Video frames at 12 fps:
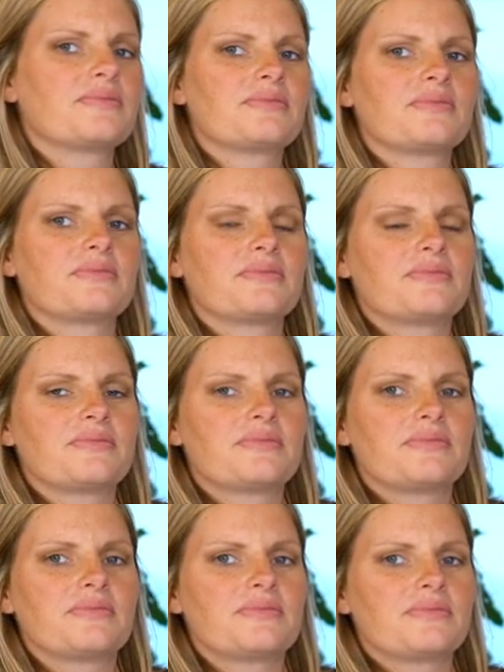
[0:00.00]

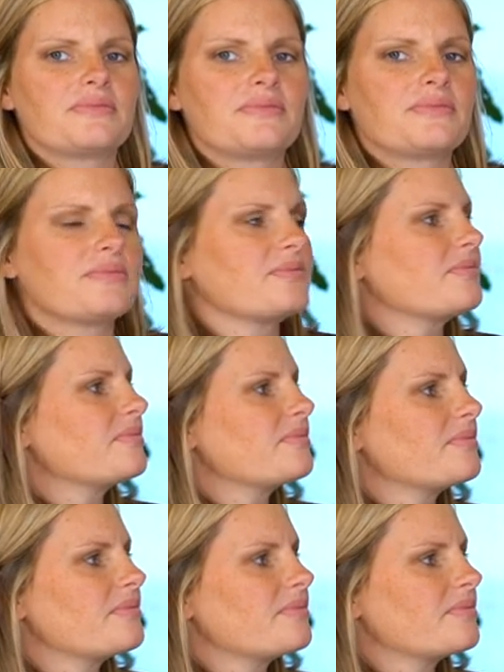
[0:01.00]

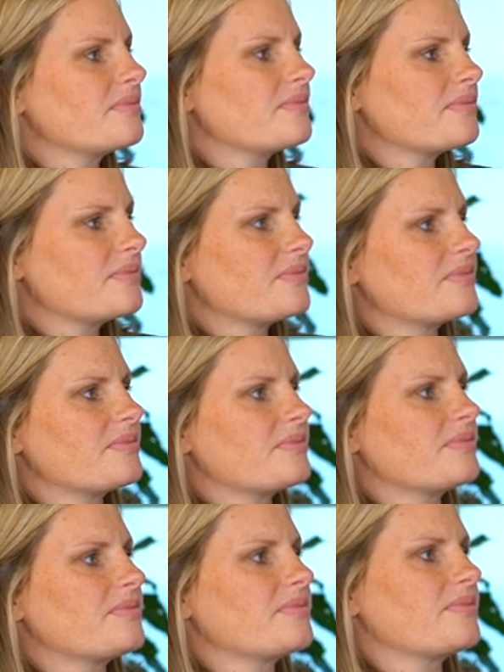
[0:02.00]

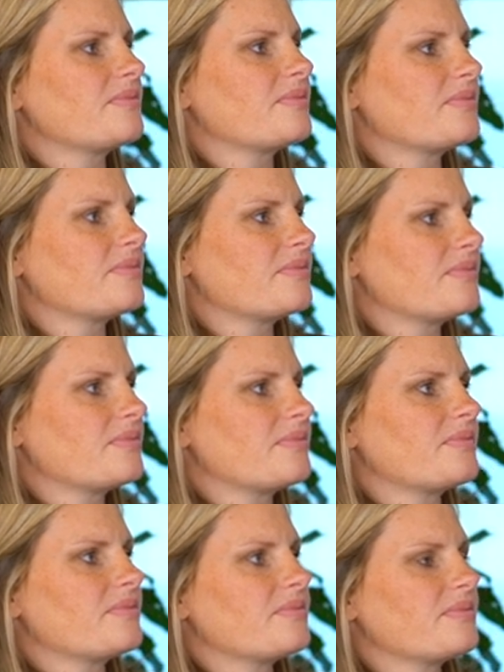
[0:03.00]

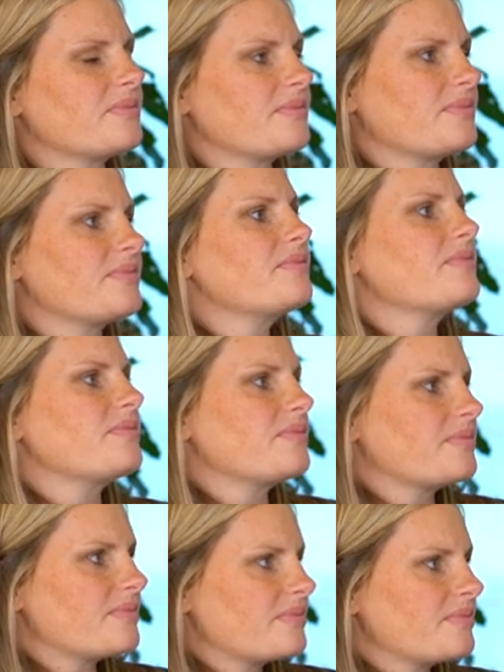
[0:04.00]

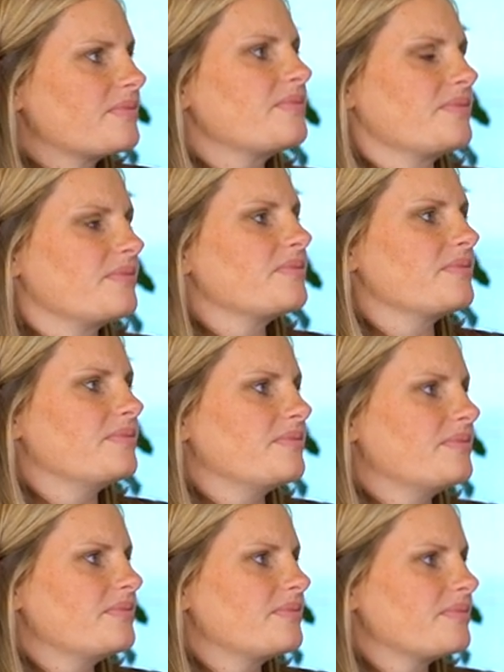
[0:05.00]

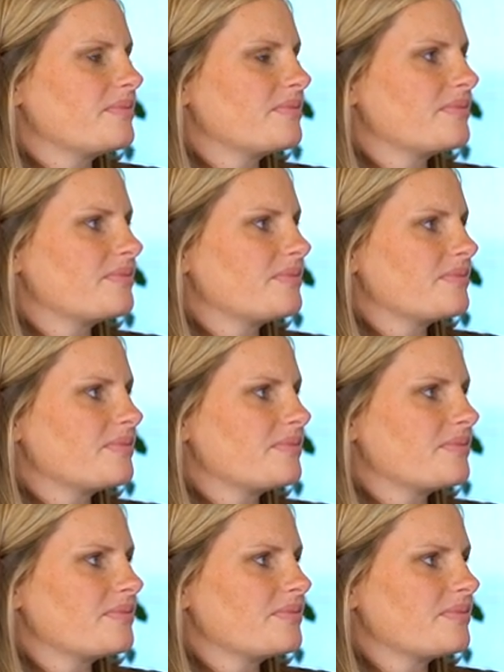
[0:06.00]

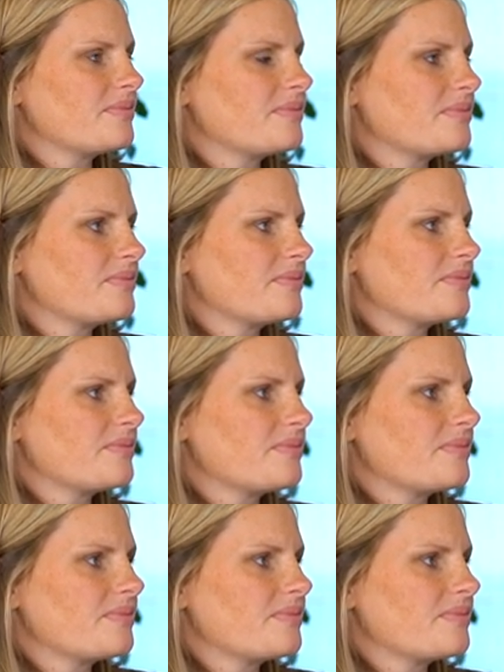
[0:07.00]
[no speech]